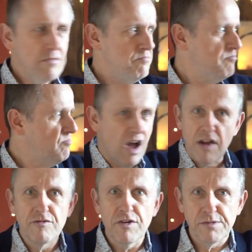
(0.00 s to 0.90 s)

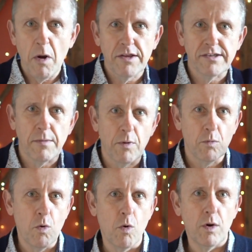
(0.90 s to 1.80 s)
100 spines up on
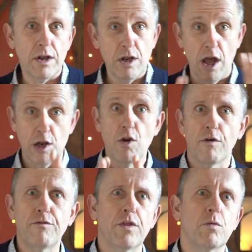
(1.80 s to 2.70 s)
the wall and
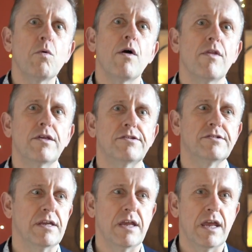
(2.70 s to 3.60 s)
look for the one
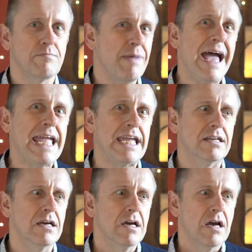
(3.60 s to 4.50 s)
that's in
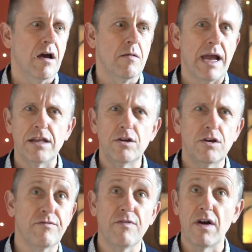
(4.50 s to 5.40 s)
pain, and you
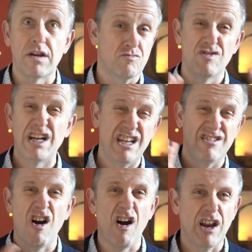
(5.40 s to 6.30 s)
could find a really
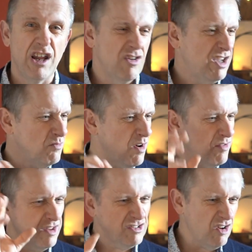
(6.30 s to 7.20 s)
gnarly looking
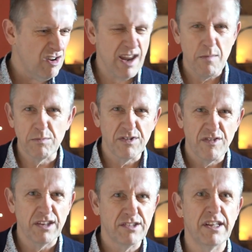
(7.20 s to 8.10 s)
one that's got lumps and
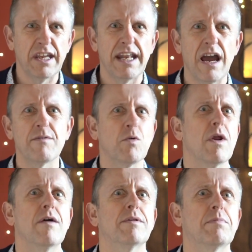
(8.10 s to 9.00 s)
things sticking out of it
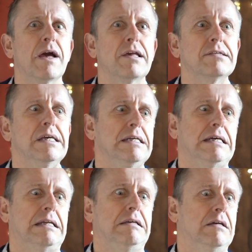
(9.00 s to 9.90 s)
all over the place.
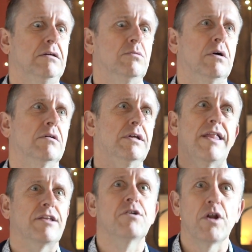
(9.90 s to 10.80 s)
And you go, well, yeah,
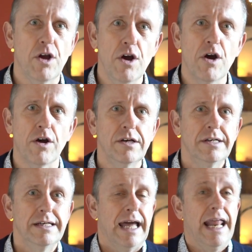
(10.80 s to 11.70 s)
that's got to hurt.
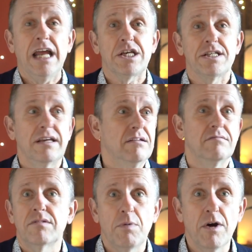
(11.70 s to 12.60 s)
And actually,
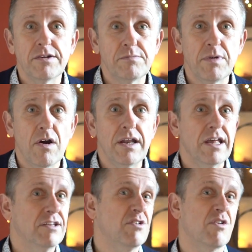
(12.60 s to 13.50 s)
the person behind
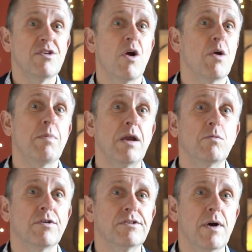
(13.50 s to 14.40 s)
it has got no pain
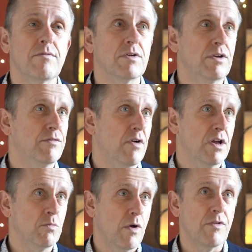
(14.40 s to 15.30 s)
whatsoever. And you
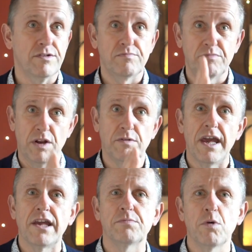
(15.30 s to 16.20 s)
find one that's, you know,
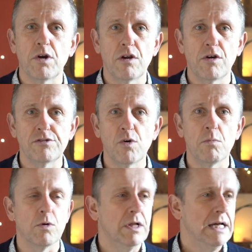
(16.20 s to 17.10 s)
textbook and looks
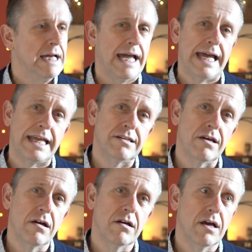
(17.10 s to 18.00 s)
normal. And
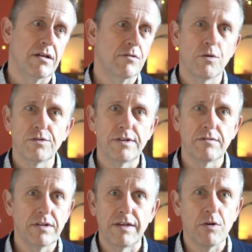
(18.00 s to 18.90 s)
of course,
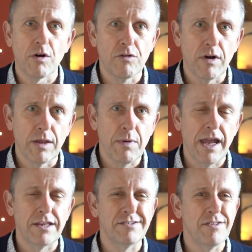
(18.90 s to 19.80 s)
they've got chronic
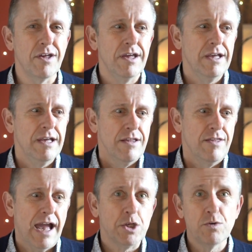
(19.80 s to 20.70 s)
pain. So
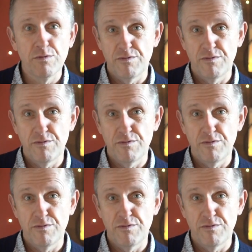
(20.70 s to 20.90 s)
the actual